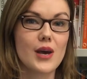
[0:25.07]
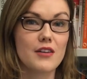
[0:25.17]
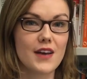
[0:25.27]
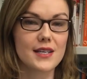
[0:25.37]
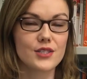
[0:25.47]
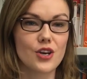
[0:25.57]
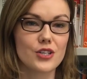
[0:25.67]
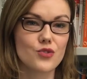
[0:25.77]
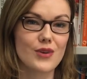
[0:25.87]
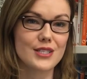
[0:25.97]
invest
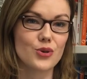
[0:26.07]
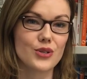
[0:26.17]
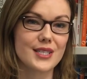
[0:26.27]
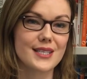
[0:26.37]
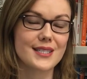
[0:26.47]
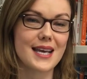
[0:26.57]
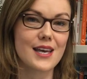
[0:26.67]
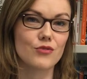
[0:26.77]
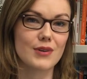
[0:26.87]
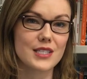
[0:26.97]
scarce resources
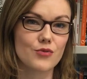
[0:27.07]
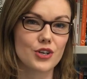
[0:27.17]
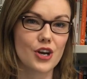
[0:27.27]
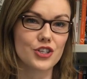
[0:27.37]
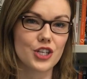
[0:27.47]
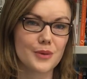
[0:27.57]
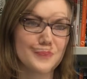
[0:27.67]
in risk reduction.